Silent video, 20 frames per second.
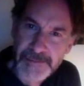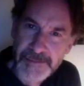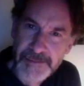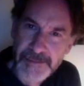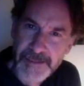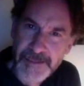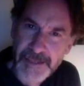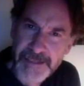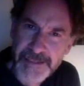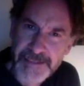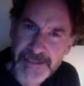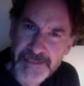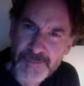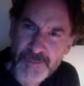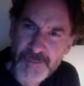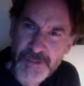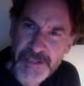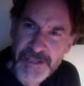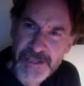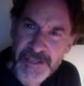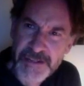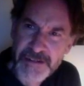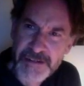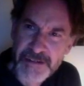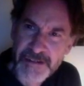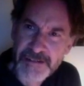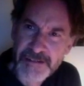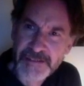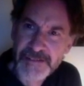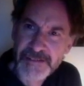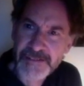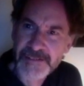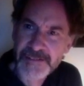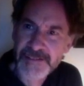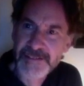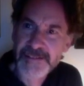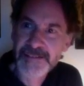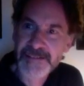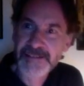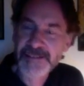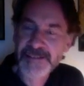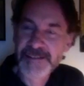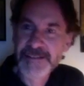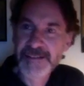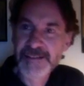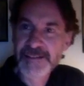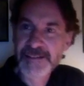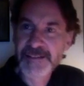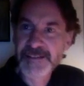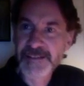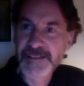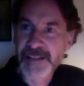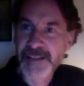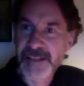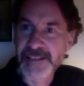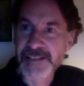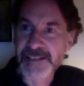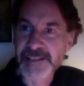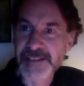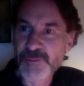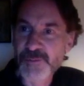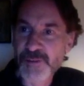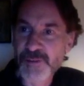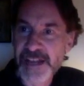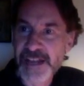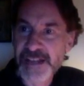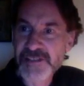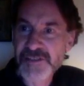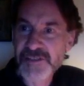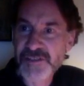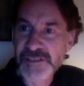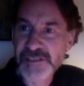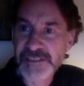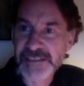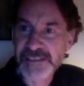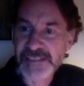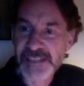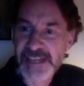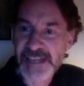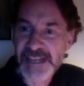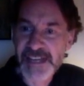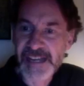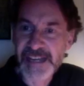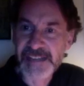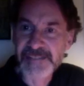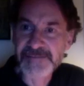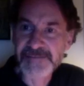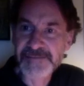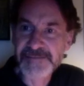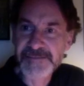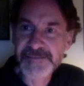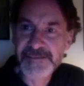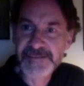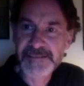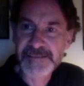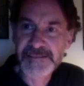I think we're here. I think we're actually live.